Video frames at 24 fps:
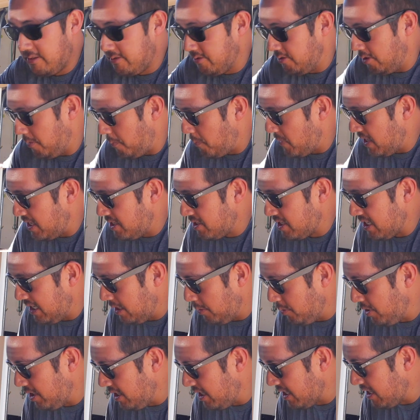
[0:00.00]
So I just kind
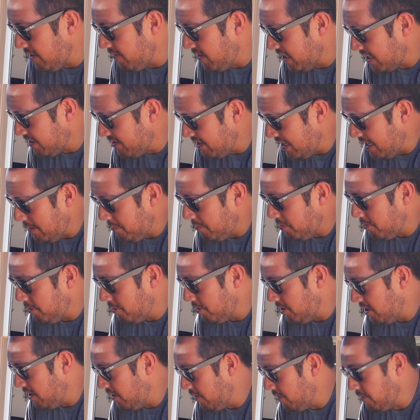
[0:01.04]
of wanted to give an
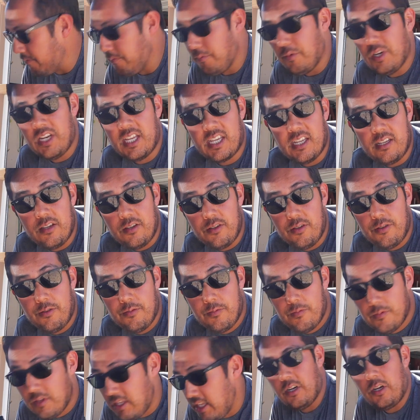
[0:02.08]
example of what it can do,
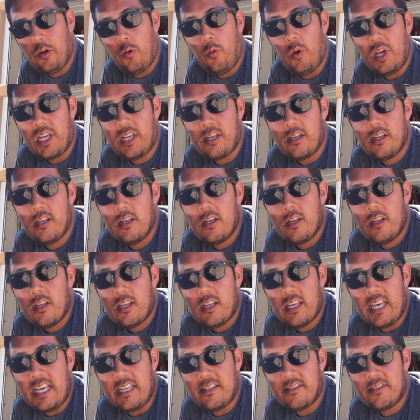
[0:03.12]
a quick
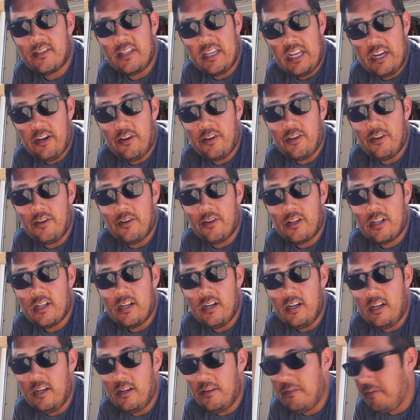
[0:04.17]
case scenario
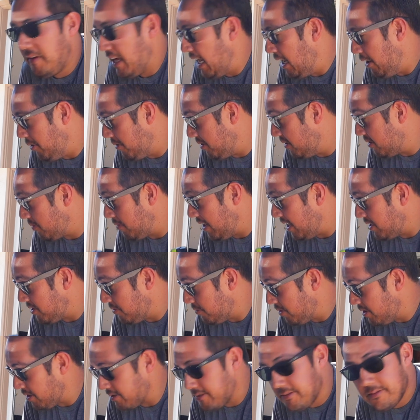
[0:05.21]
of how this
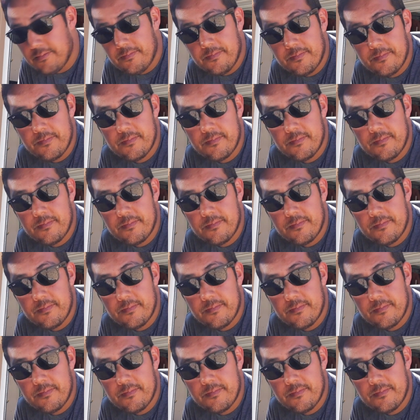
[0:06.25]
ratchet works.